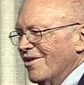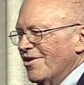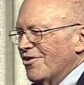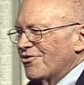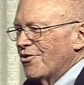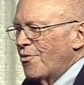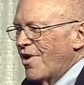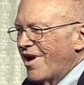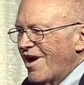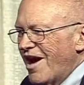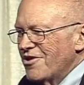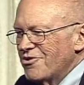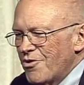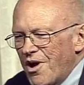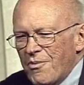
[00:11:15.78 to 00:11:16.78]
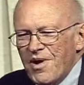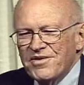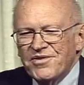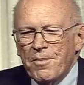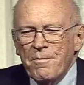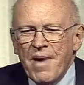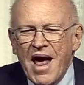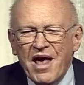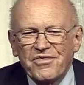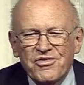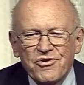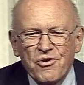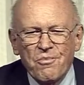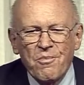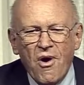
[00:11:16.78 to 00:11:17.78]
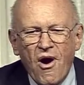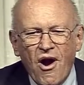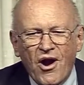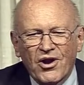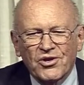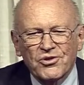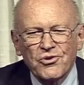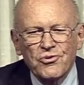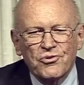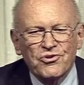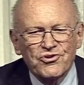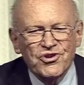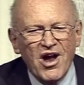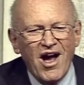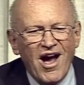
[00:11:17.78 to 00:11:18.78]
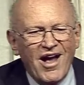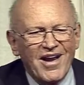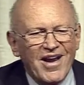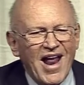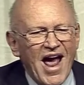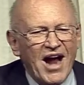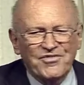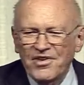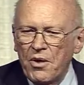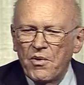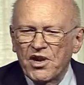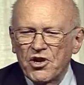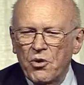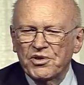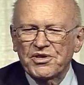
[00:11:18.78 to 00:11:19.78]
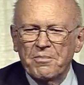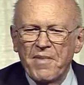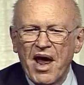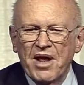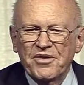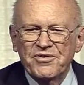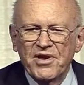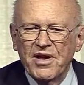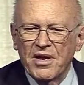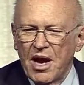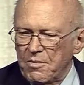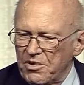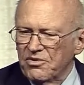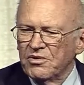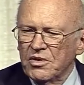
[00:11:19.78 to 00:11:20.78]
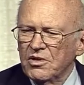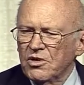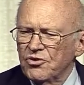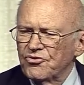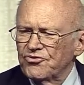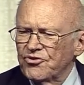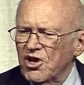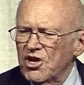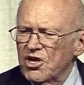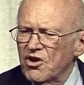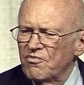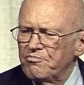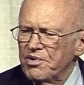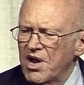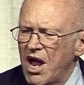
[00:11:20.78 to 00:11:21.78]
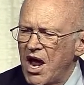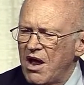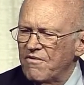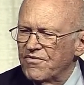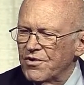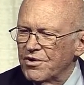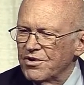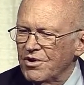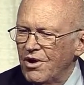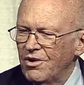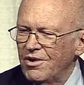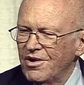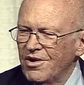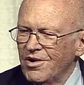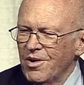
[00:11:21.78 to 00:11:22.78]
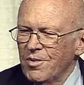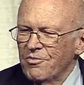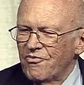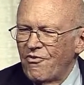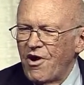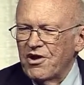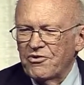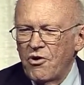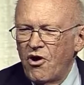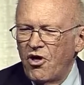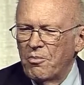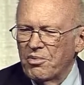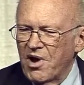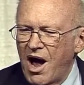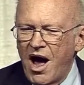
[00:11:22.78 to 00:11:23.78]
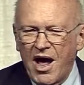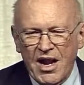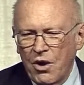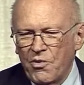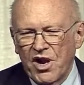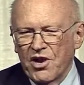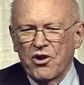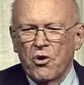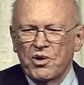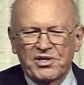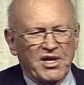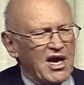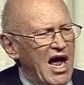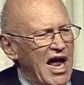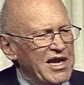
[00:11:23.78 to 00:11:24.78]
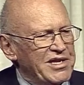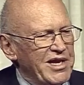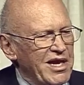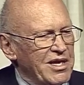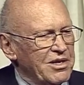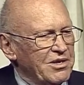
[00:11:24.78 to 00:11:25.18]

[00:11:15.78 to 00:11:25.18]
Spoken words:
So what did I do? I went to Matthew, Mark, Luke, John, and Acts. I want to know what the man did. I'm a studier of behavior, you know. Before I call him God, I want to know what the guy did.